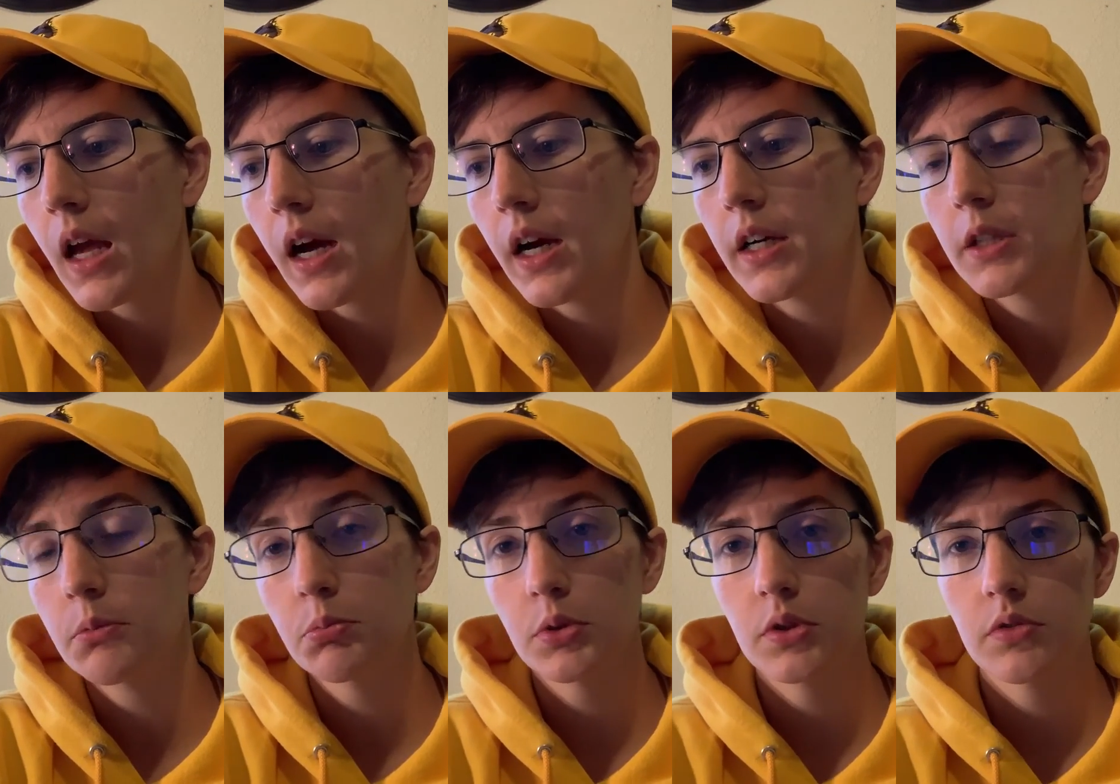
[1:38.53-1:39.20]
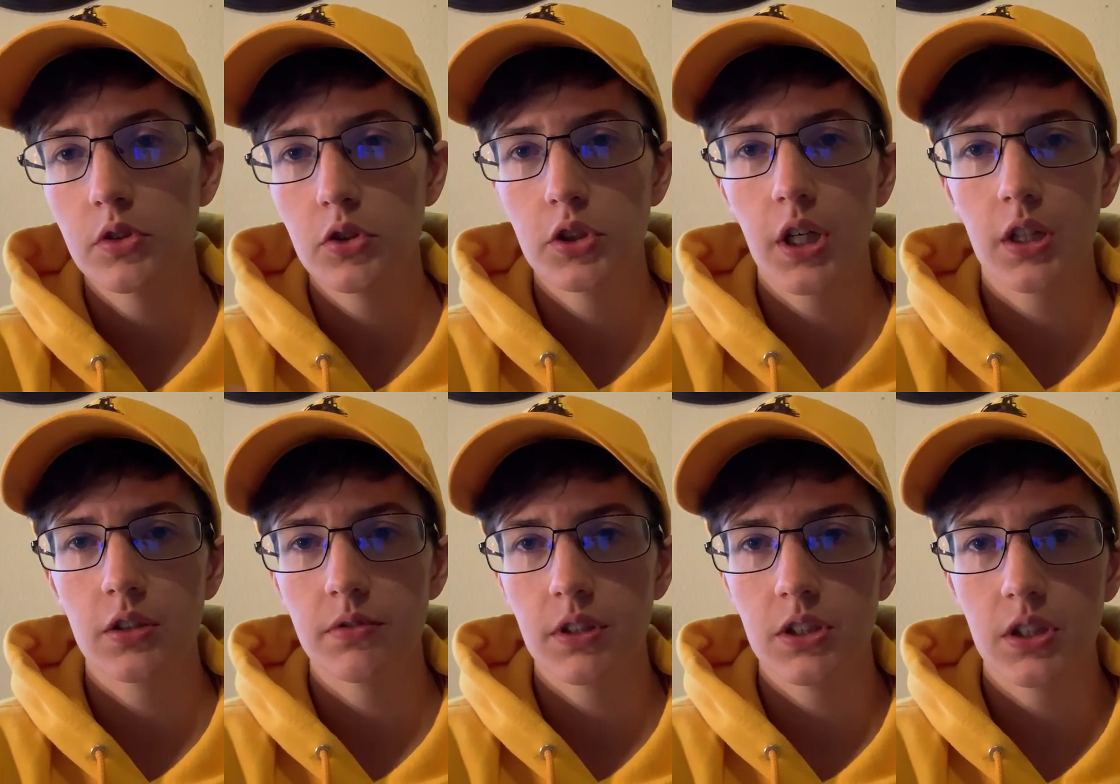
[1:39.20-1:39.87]
uh, improve your
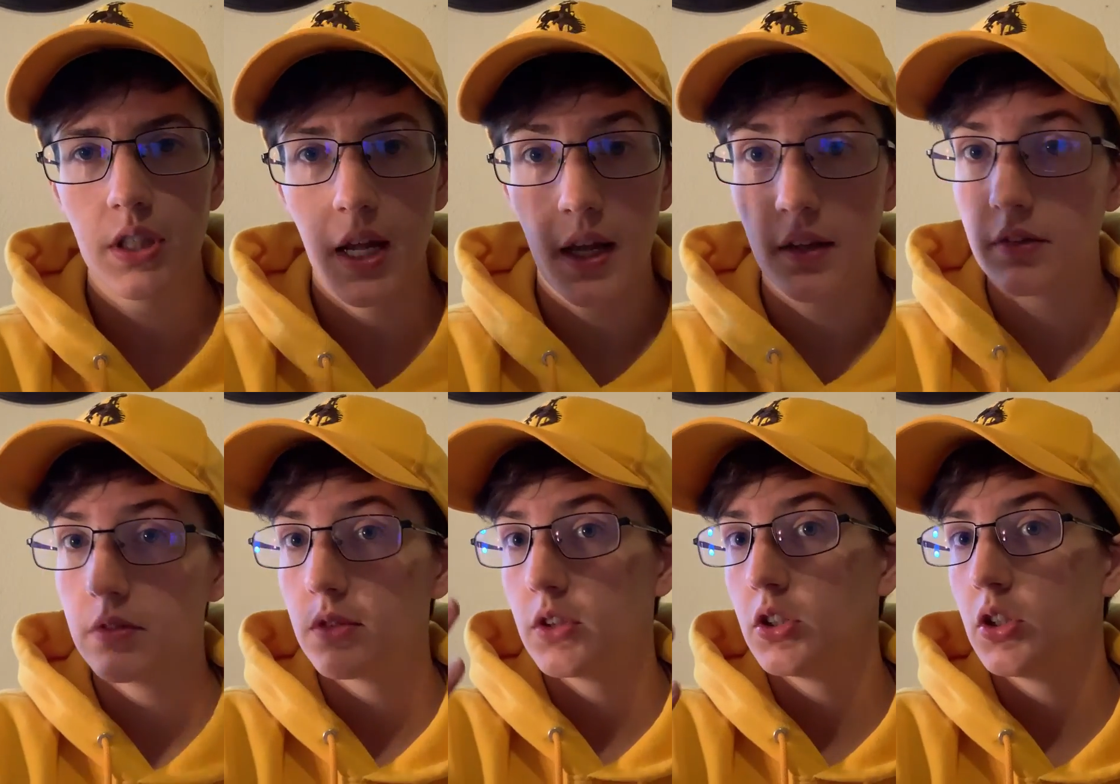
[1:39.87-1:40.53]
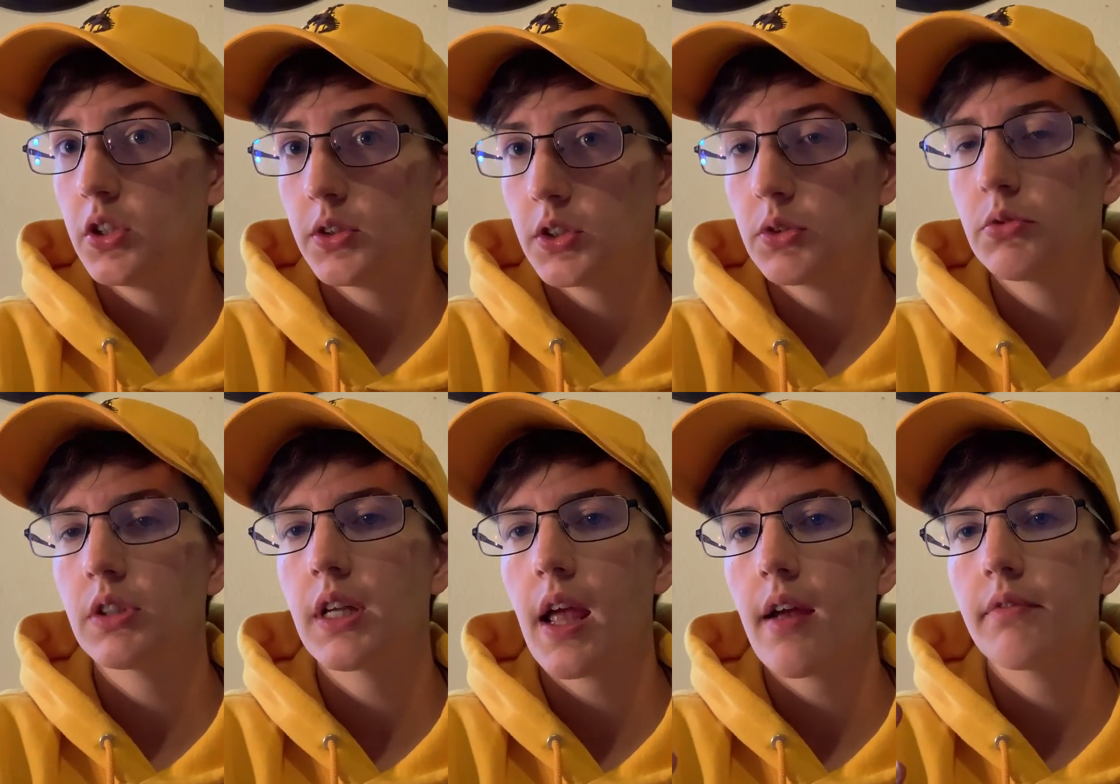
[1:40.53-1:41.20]
child's vision and she
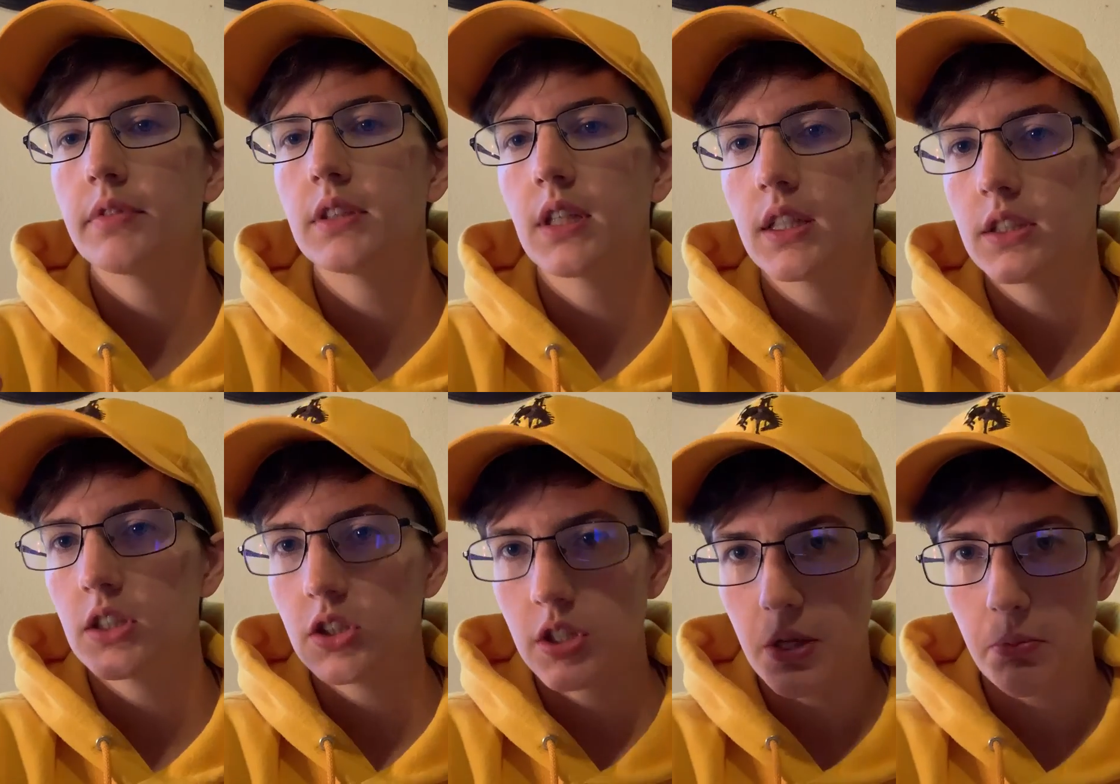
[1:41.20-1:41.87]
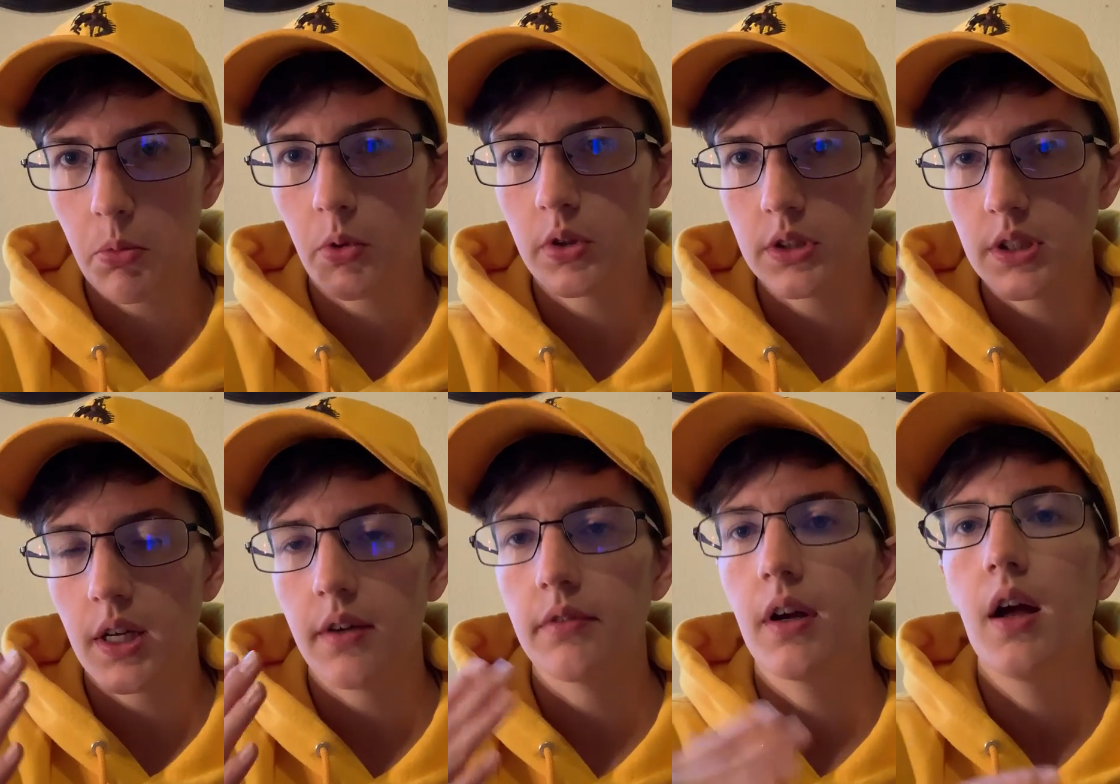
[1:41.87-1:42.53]
really emphasizes the importance
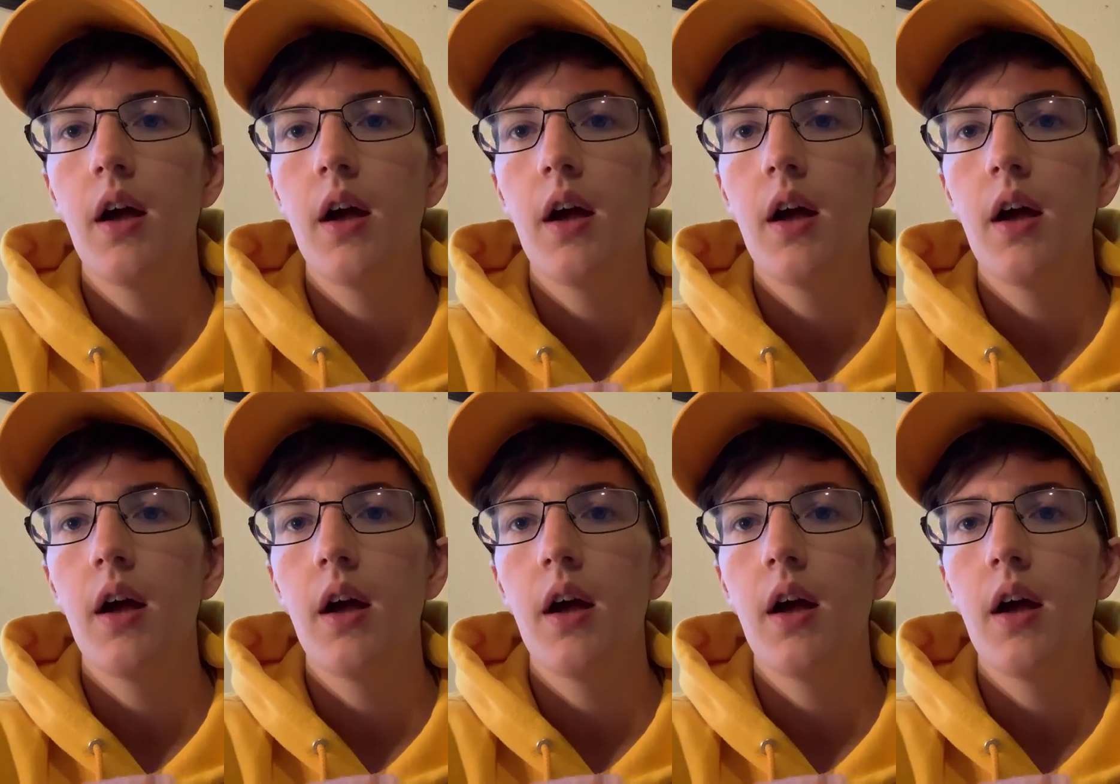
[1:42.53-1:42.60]
of